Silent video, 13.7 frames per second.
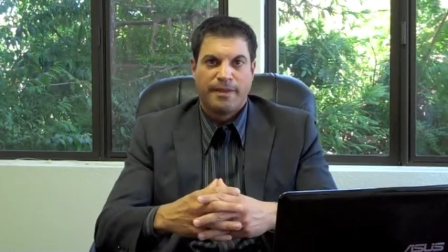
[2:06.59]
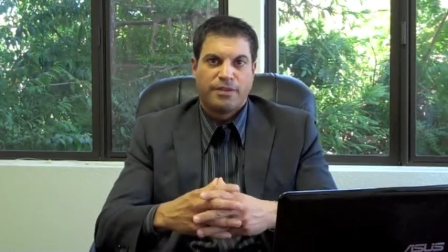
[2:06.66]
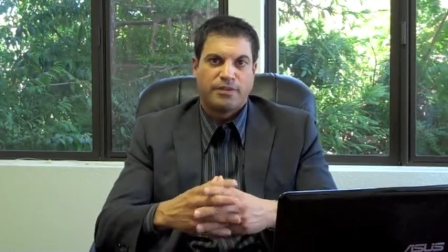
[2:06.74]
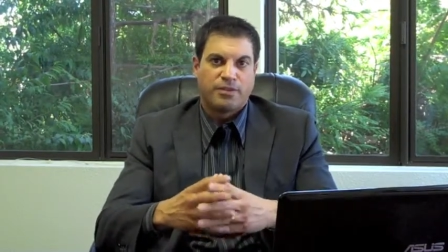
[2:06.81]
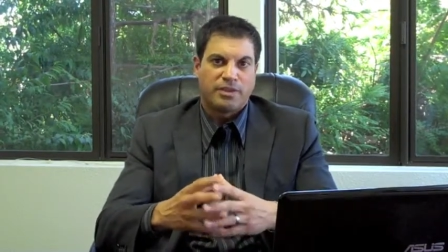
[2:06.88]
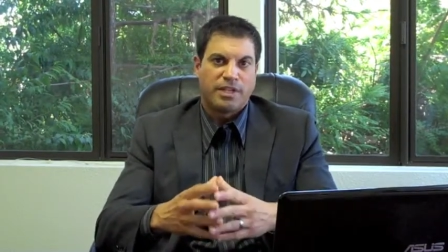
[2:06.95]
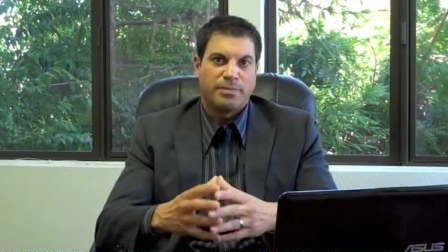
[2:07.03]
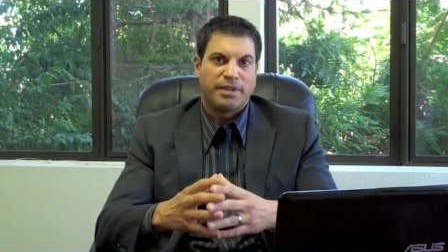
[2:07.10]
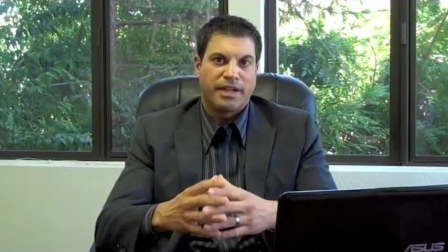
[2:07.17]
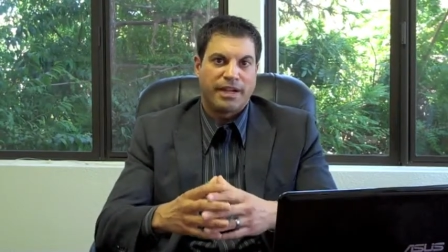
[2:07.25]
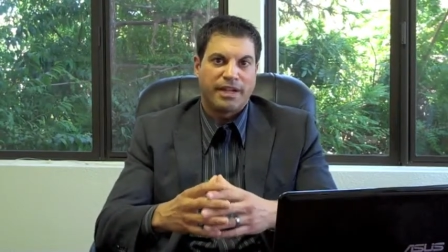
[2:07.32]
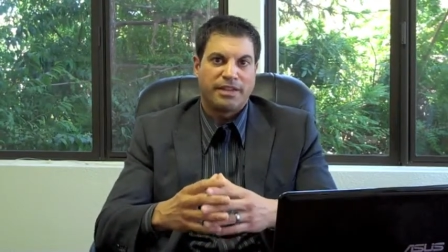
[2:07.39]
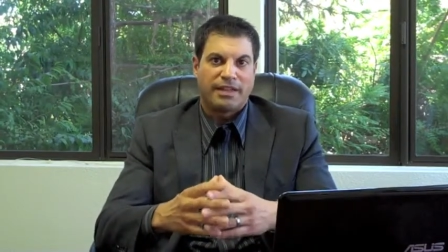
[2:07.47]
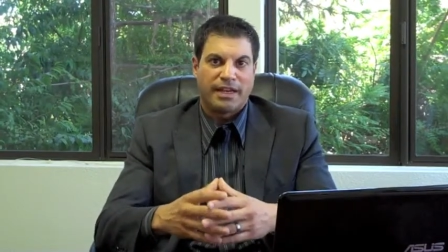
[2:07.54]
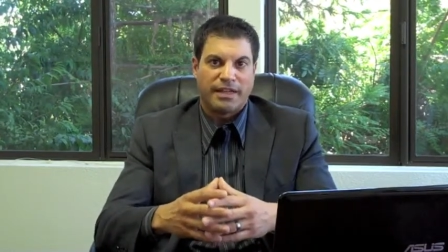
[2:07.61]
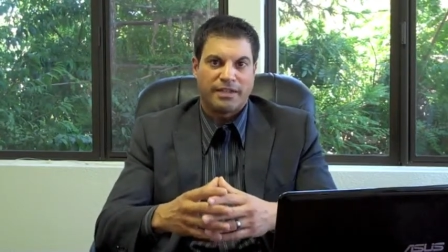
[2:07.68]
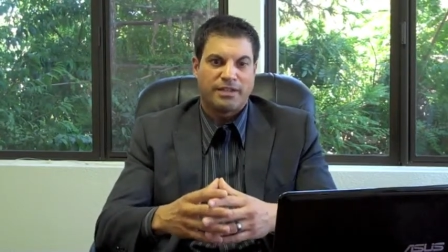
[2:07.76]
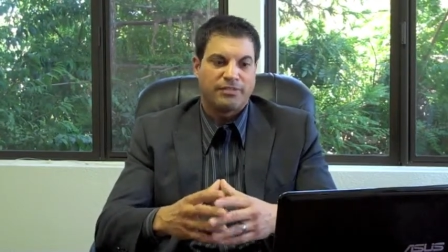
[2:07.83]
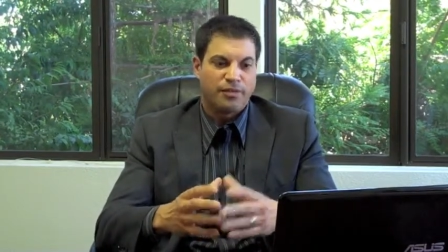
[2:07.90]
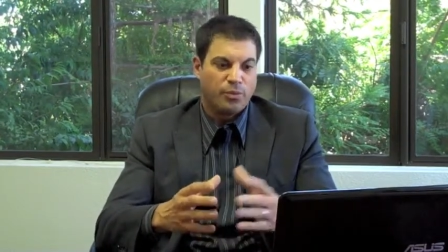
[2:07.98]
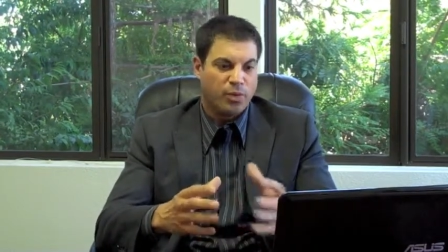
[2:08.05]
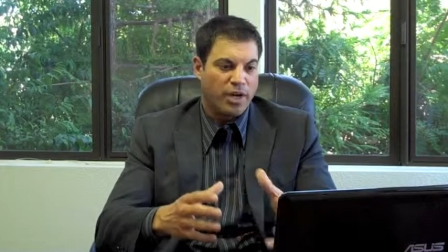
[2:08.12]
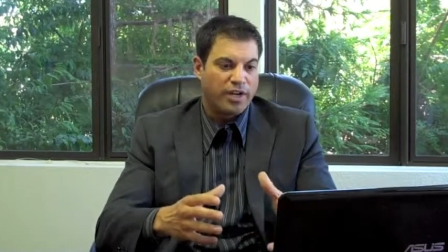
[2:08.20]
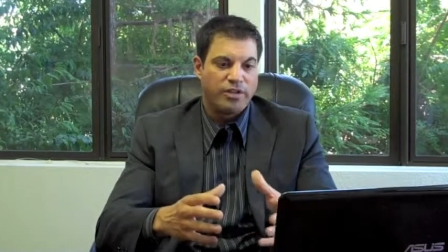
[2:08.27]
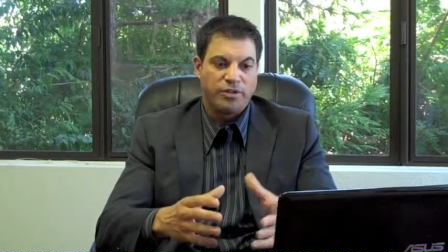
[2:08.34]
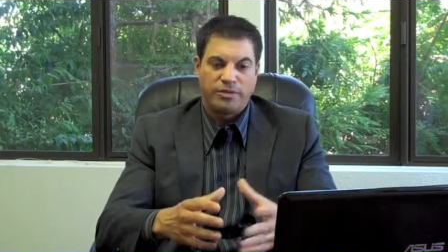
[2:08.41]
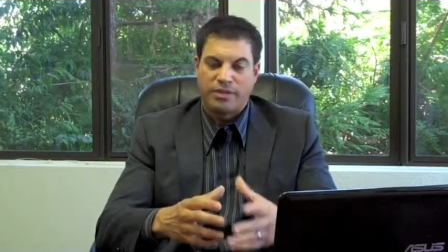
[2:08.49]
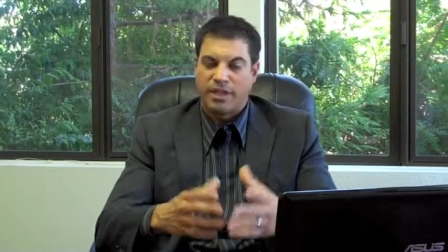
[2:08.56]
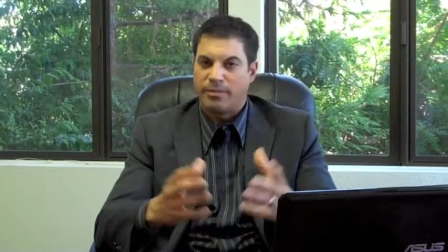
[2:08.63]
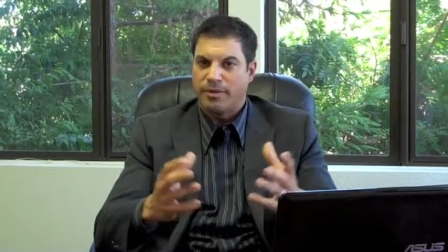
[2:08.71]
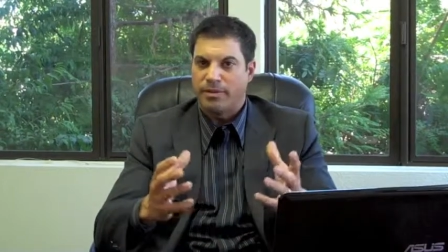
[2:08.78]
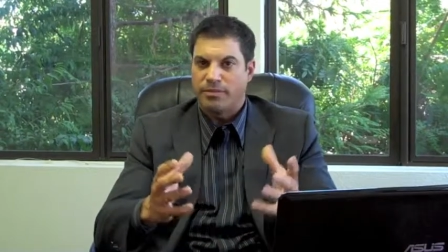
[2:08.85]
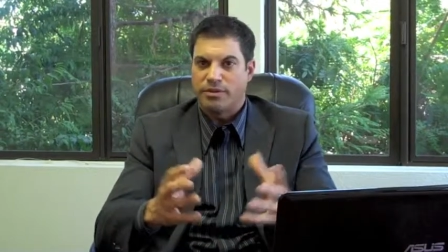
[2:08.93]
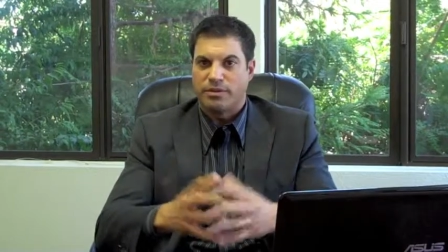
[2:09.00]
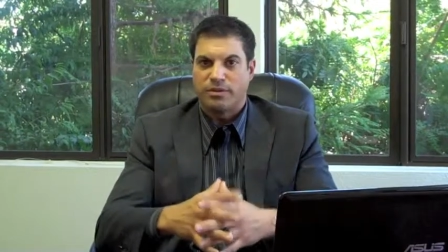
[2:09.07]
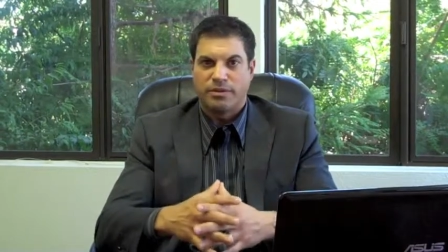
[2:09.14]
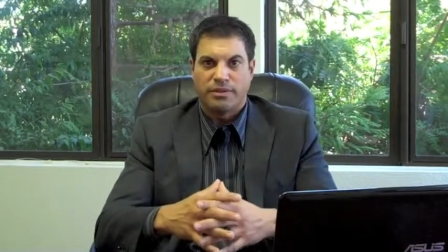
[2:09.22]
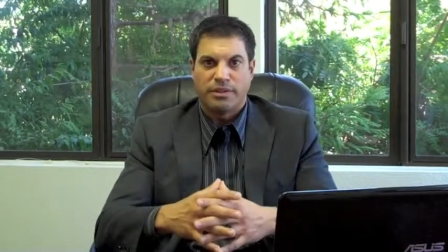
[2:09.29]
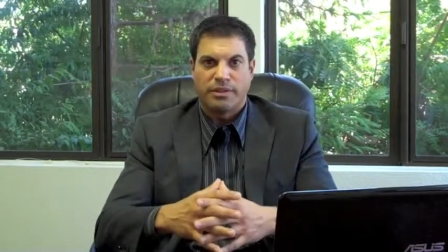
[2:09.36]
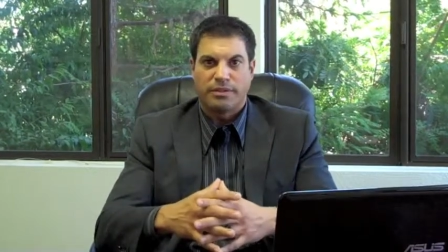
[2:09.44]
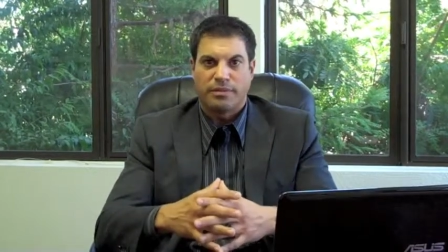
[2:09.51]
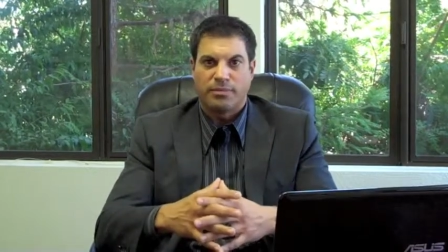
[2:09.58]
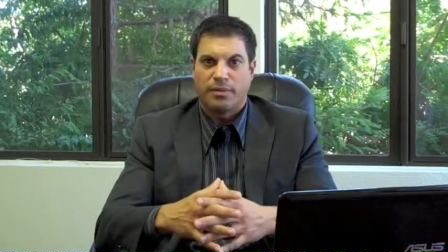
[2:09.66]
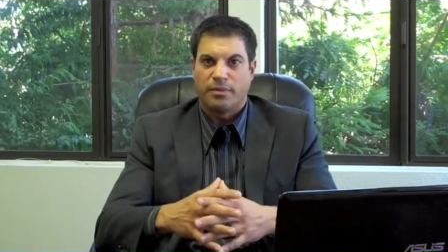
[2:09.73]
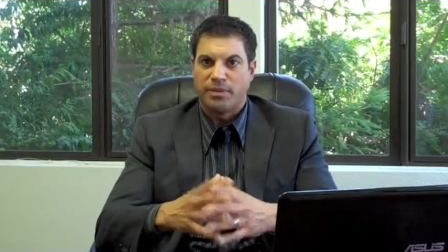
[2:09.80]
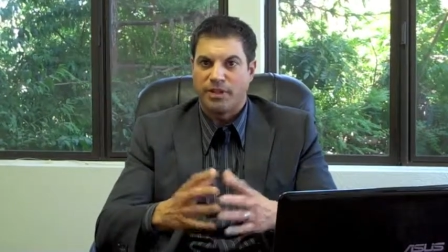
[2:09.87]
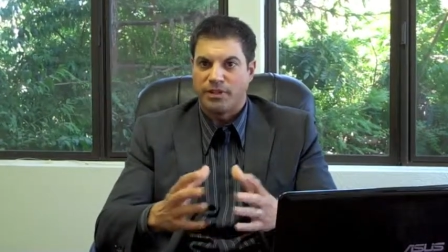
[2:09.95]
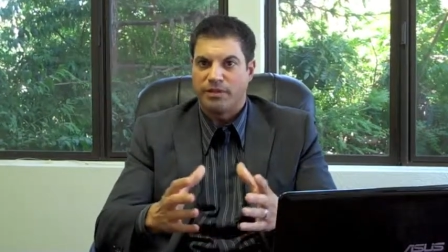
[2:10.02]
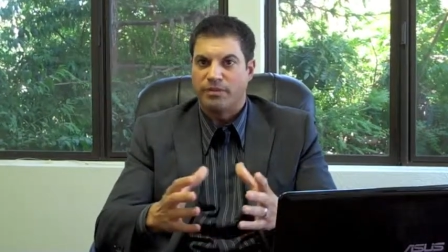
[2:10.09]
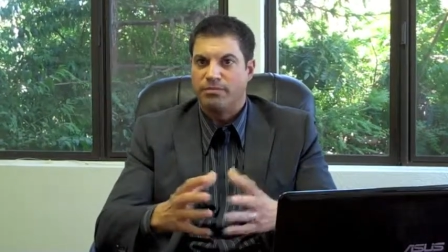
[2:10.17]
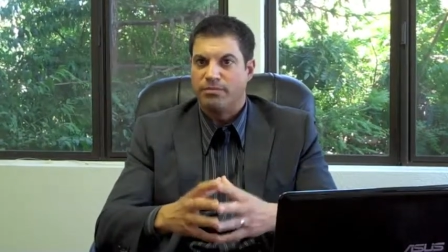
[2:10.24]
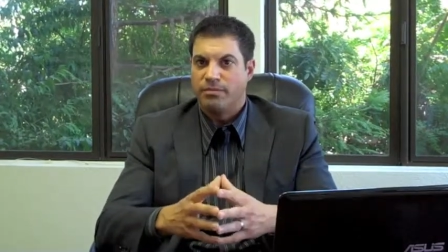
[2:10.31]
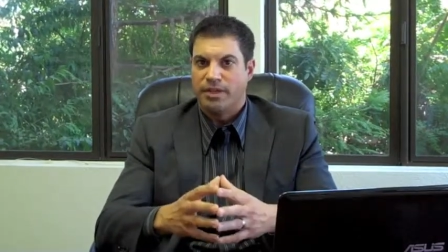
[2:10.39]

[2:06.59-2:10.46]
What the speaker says: So keep an eye on that. If you want to use them, I'm sure that it could be a good